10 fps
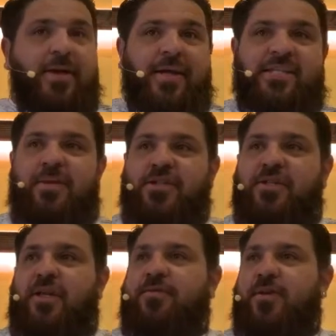
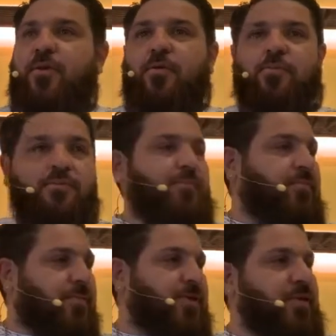especially if you know
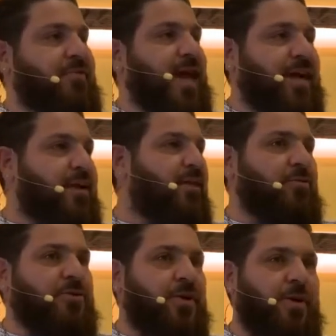you've dated a
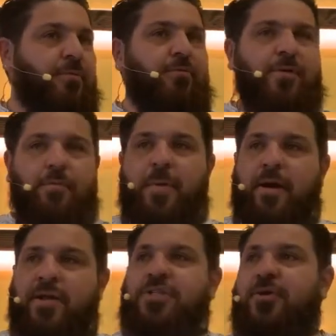loser or were
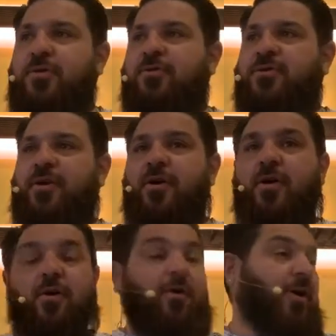married to a loser
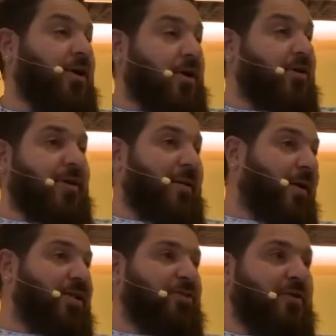or are currently
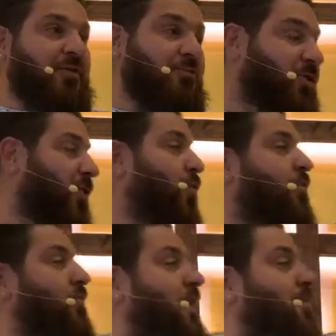married to a loser.
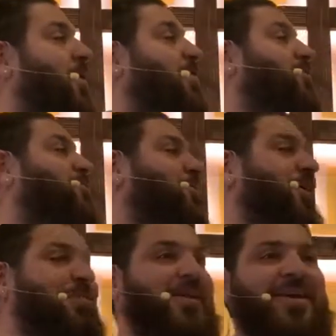Hopefully I'm not a loser, babe.